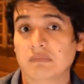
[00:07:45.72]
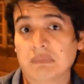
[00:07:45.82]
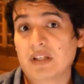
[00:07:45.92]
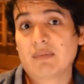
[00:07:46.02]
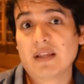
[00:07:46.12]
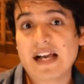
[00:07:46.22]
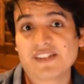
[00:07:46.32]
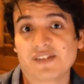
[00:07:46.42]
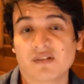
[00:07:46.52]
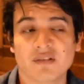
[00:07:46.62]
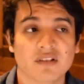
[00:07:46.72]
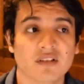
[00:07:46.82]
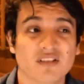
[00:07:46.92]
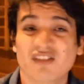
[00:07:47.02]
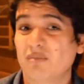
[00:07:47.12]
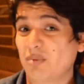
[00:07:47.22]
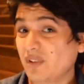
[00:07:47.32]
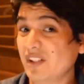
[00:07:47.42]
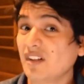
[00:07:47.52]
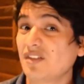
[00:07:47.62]
play blast, or
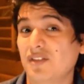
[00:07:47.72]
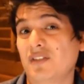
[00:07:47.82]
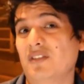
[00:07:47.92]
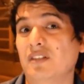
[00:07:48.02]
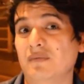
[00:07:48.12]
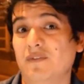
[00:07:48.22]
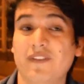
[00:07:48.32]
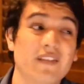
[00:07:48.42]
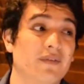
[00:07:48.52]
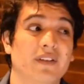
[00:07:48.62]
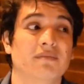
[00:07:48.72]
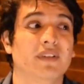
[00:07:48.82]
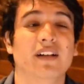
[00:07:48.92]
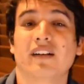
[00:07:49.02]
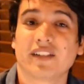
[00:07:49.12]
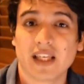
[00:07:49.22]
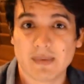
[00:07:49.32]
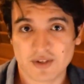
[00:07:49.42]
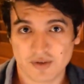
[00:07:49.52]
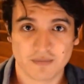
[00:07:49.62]
putting on your favorite game
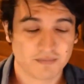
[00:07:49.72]
engine.